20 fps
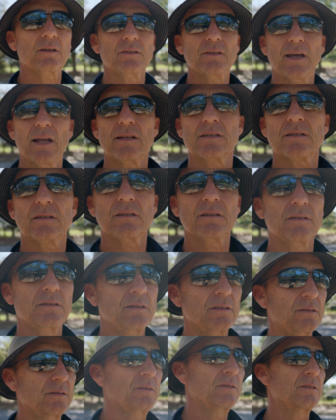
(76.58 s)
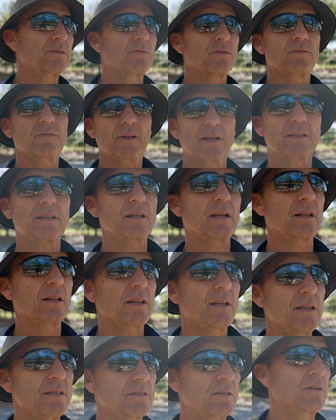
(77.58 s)
at that, it's reflecting on the
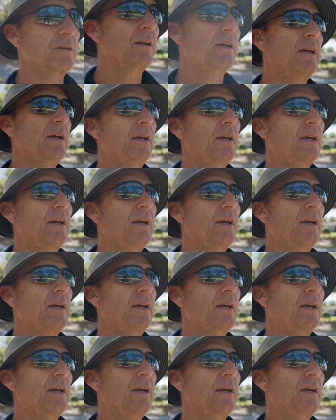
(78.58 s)
lens there.